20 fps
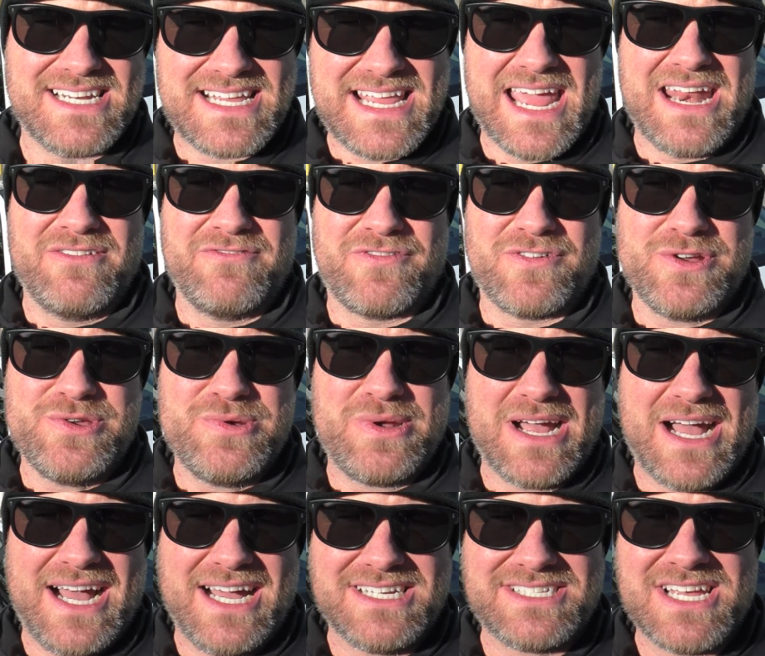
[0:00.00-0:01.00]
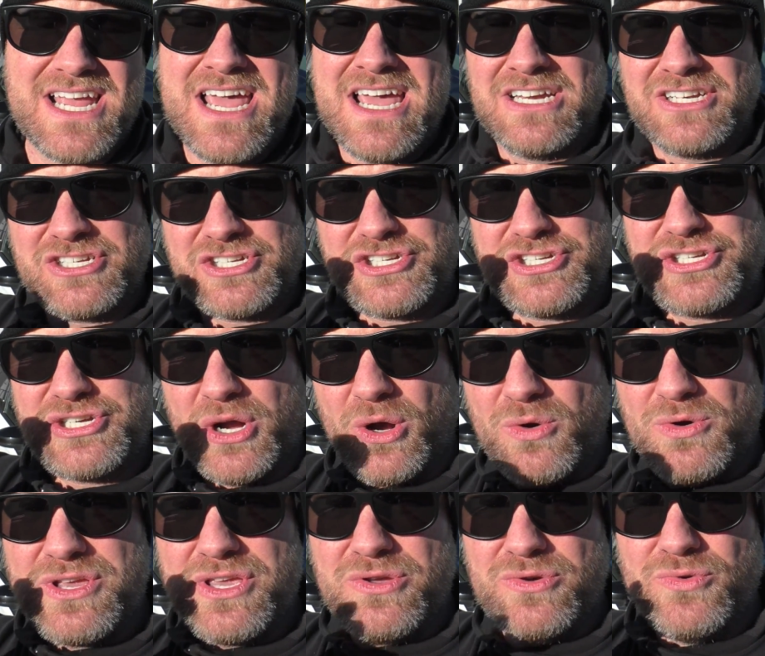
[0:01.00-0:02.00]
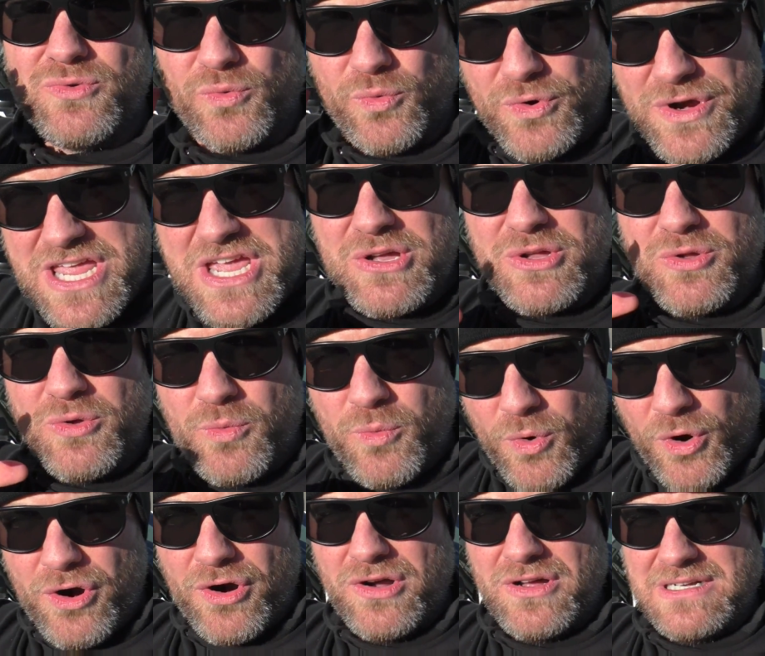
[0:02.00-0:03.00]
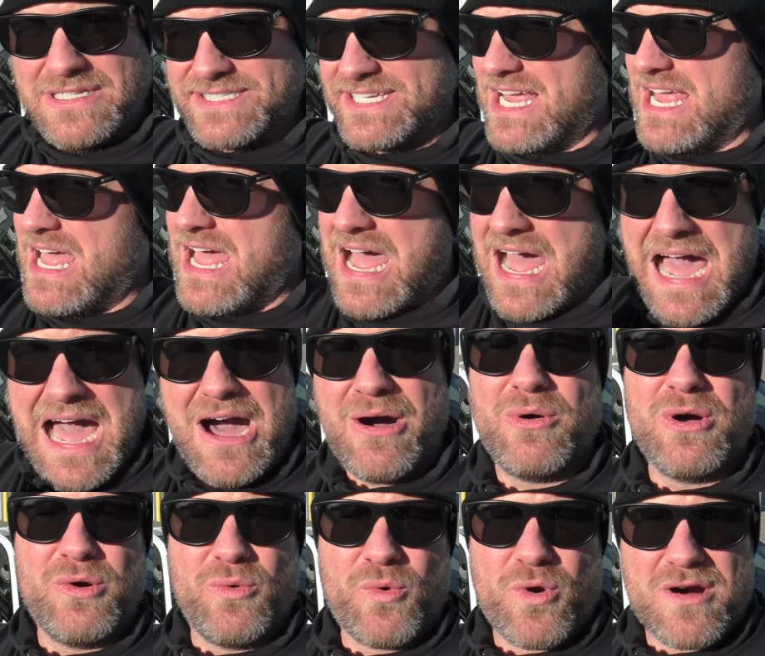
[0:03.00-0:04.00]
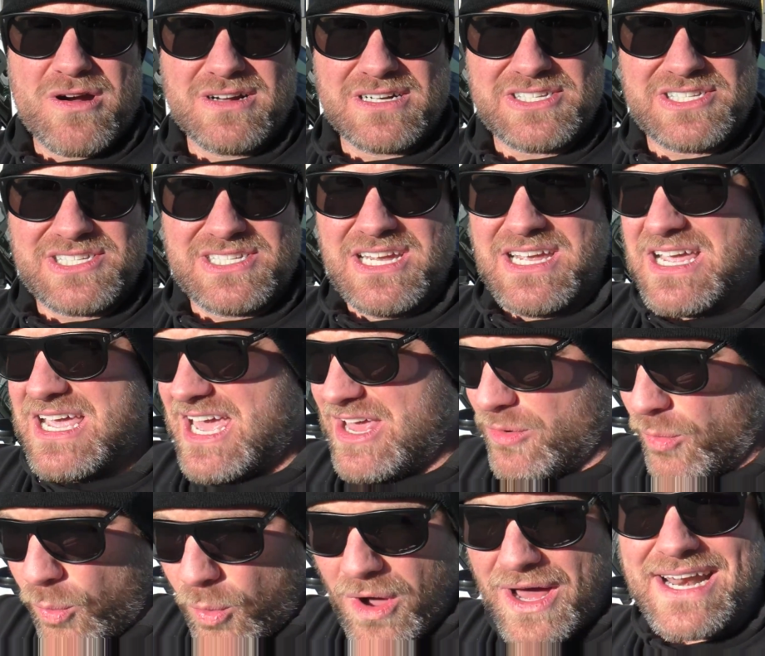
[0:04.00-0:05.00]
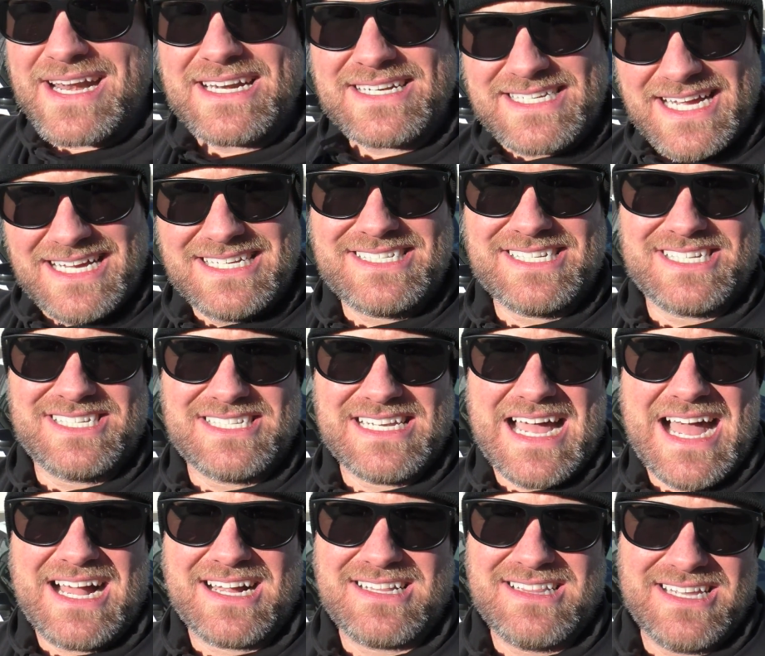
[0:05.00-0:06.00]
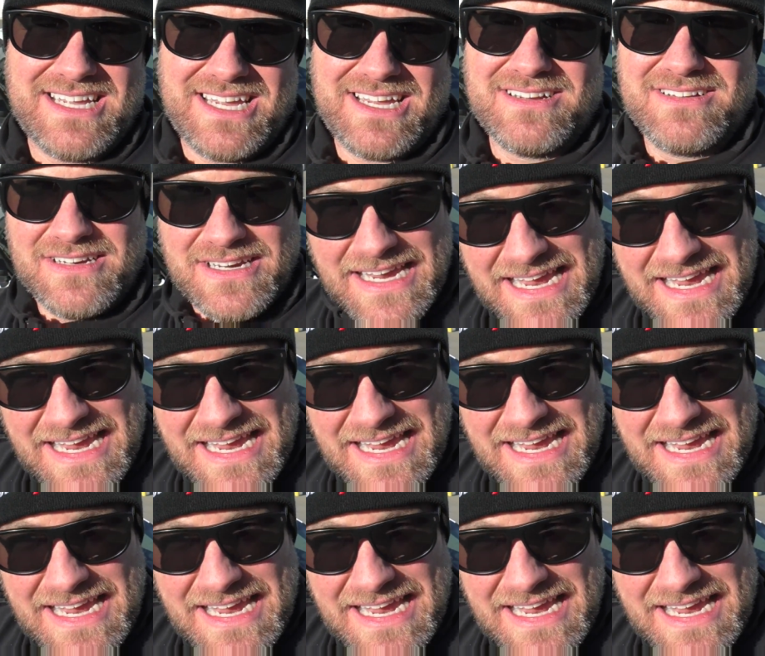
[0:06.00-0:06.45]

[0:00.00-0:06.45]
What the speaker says: again for you guys to show you real world how it works and what it does exactly.